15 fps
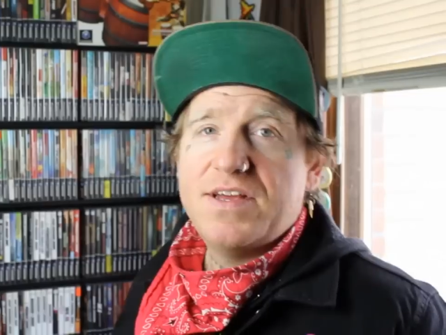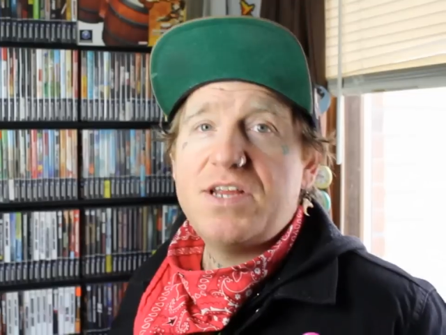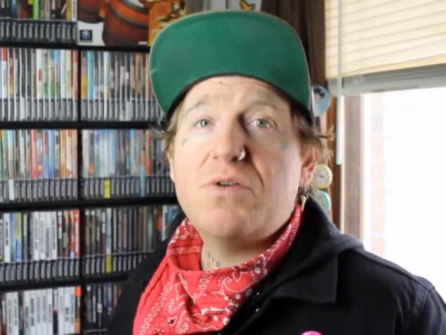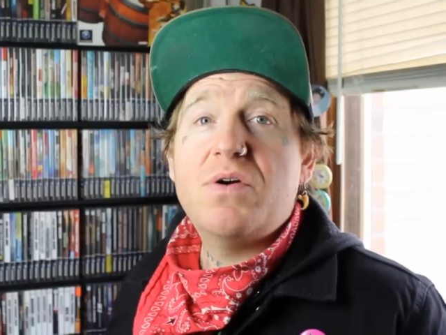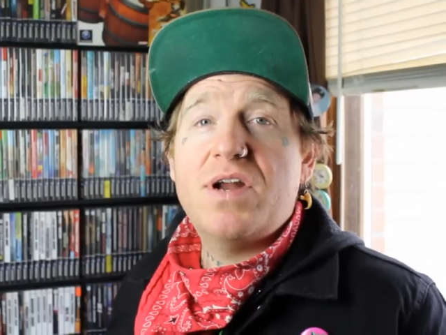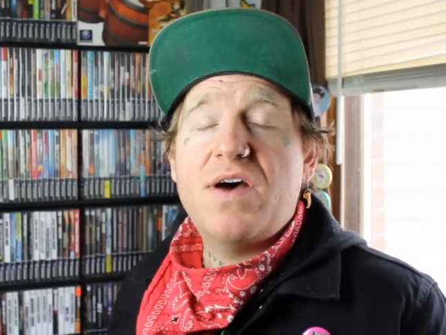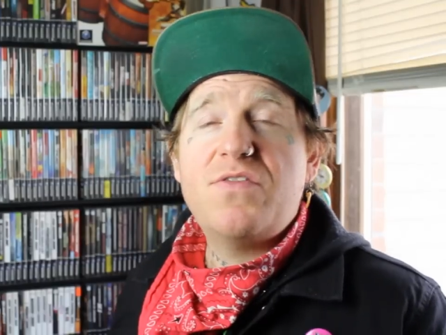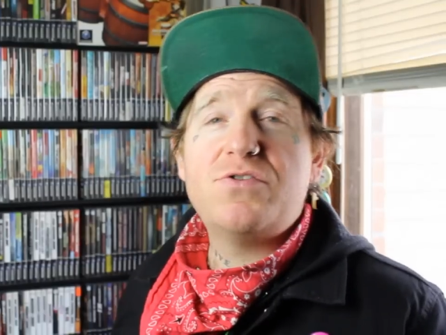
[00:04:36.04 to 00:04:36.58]
Then
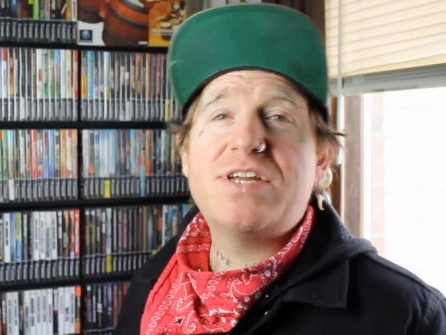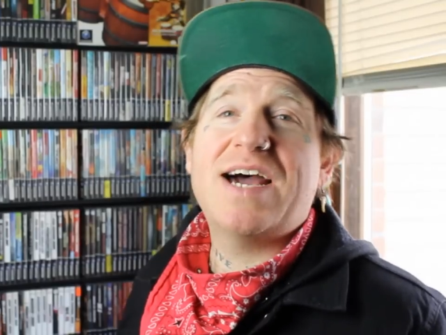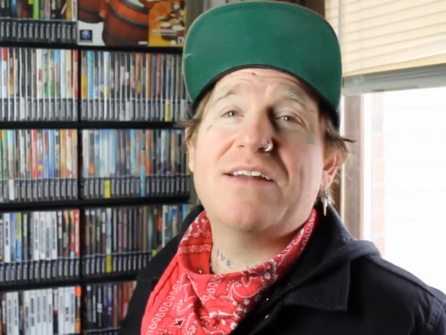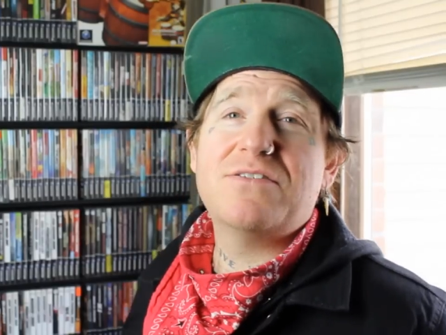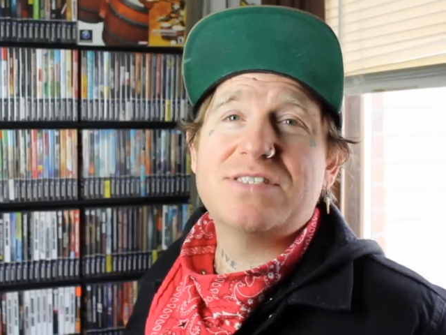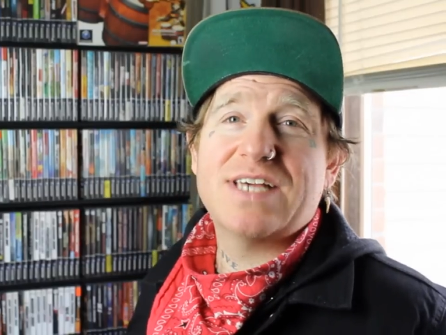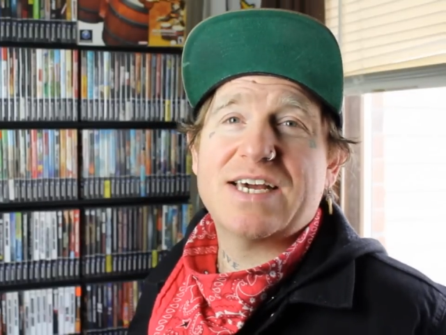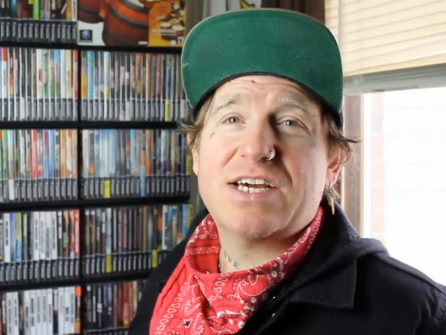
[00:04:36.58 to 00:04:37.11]
you had other
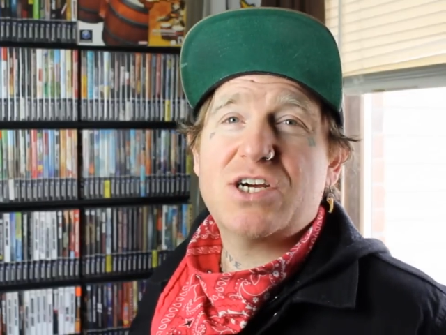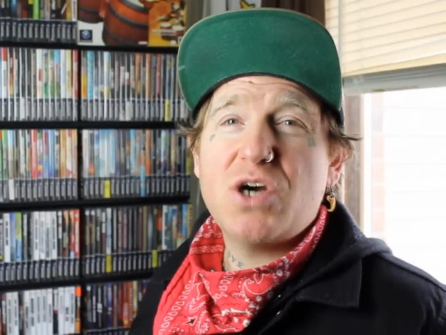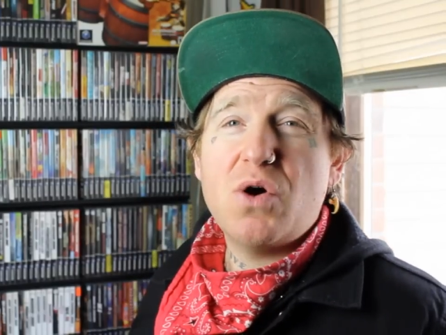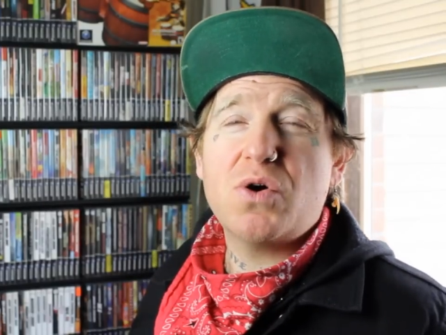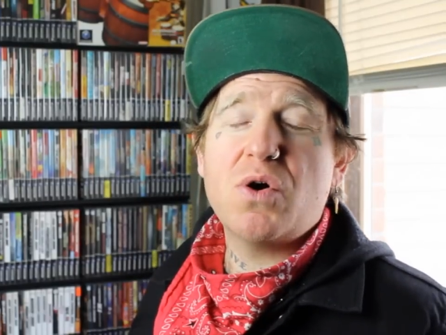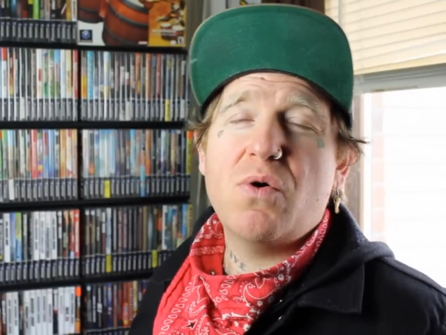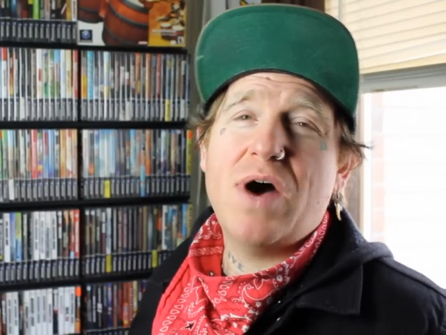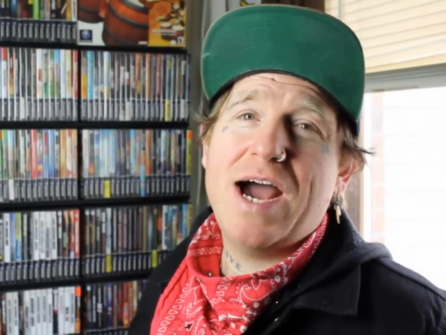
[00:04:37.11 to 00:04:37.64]
titles like
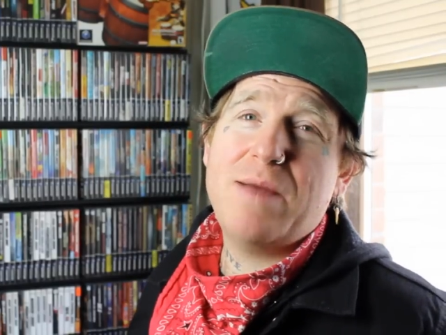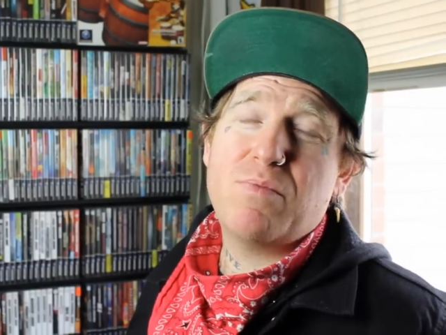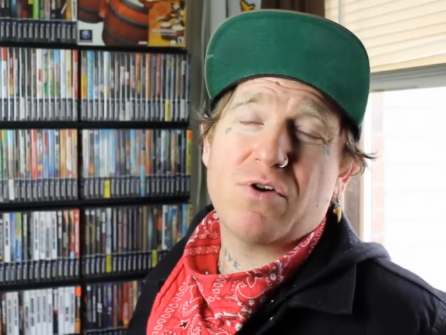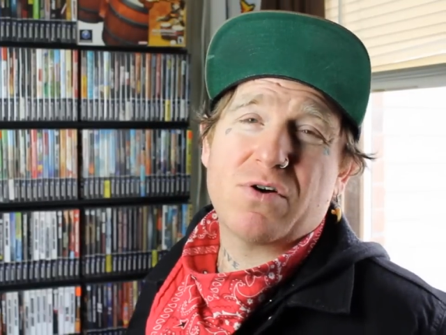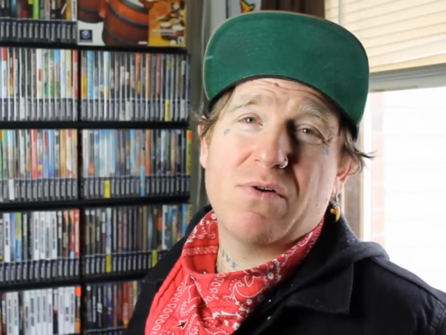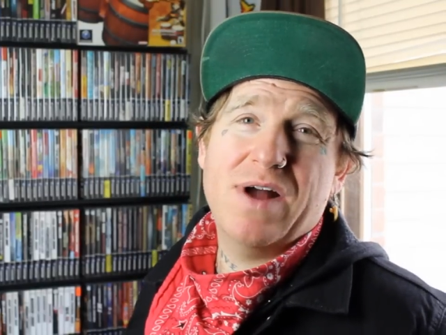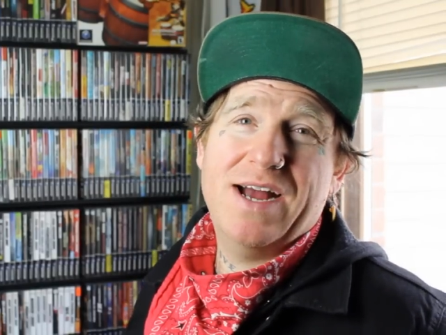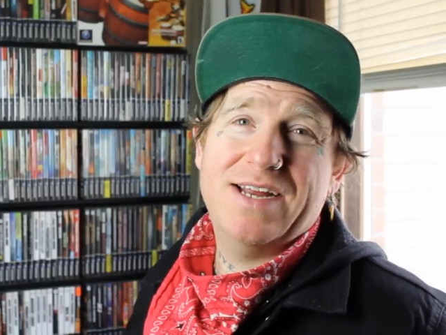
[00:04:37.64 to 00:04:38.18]
Go Go
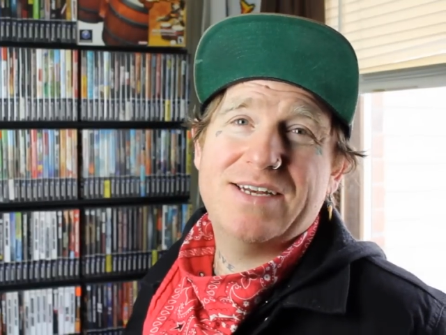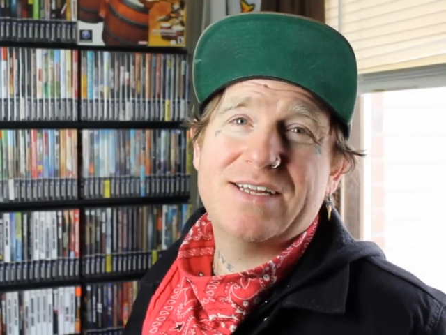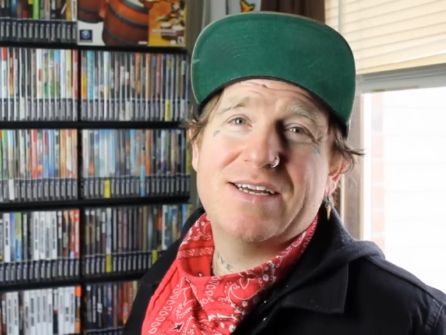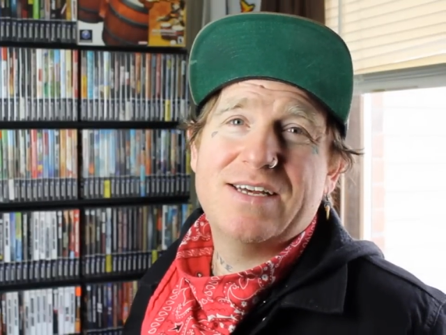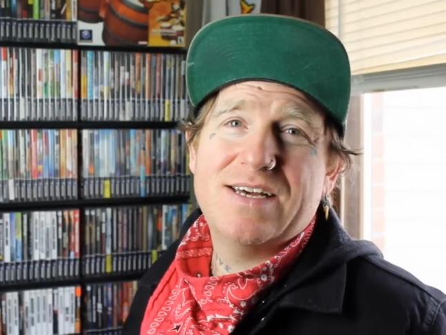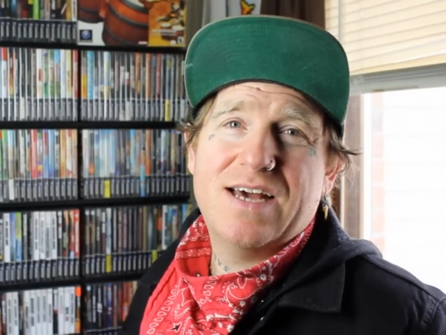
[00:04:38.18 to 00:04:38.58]
Hypergrind.